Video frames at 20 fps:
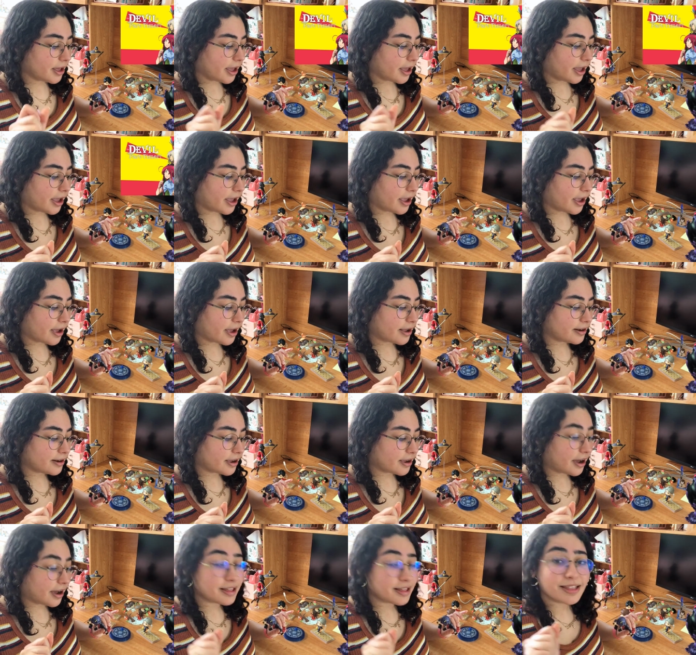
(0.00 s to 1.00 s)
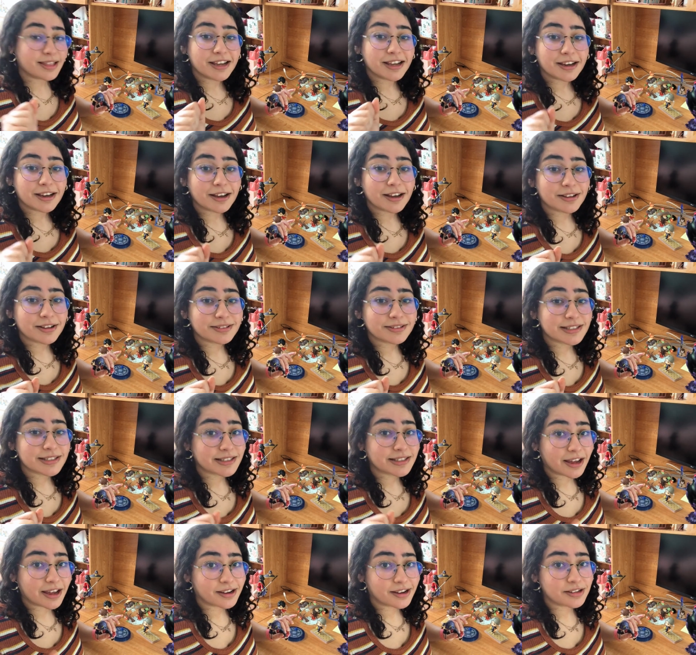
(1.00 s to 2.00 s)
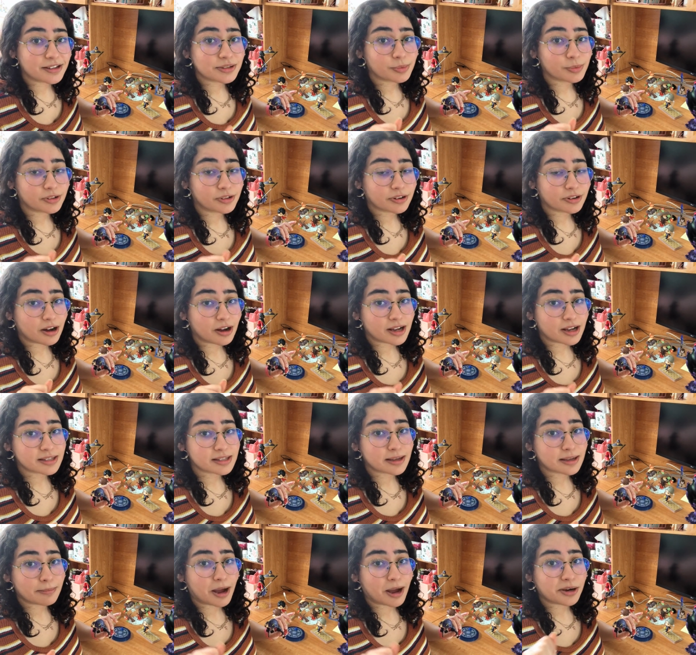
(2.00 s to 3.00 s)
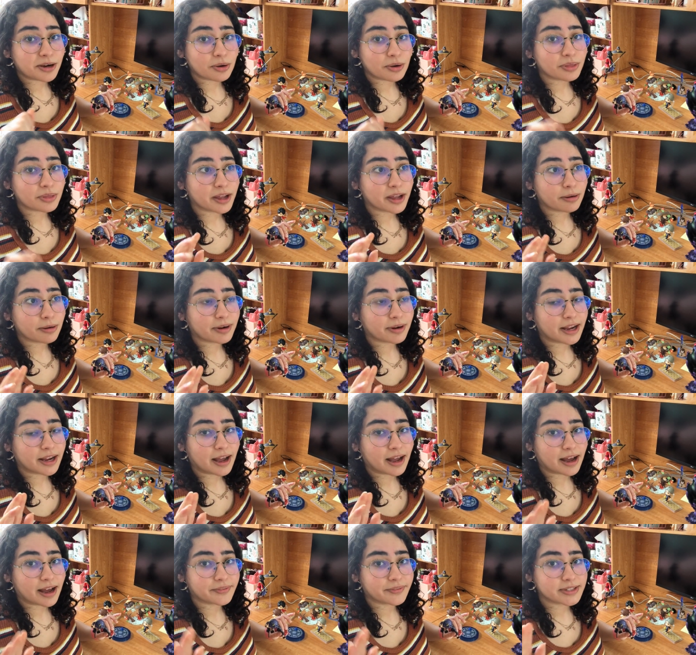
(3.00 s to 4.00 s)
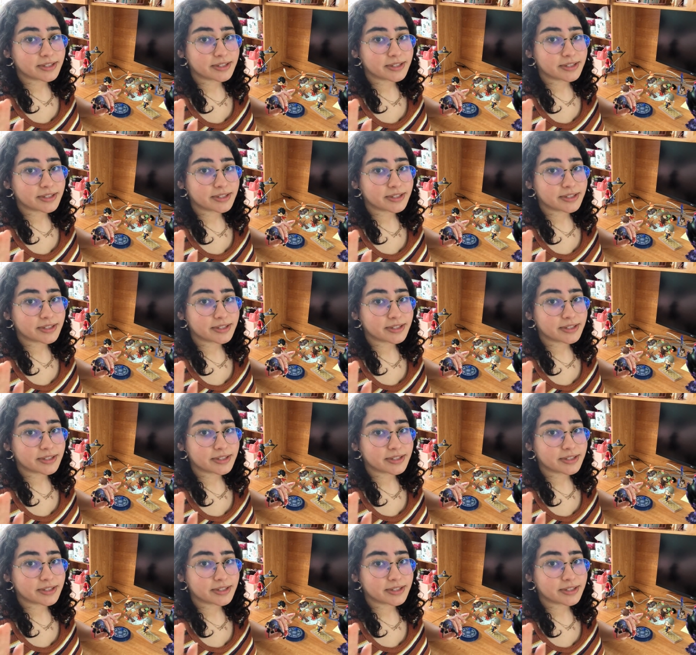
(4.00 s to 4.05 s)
And I think Scales would look awesome. I know they already have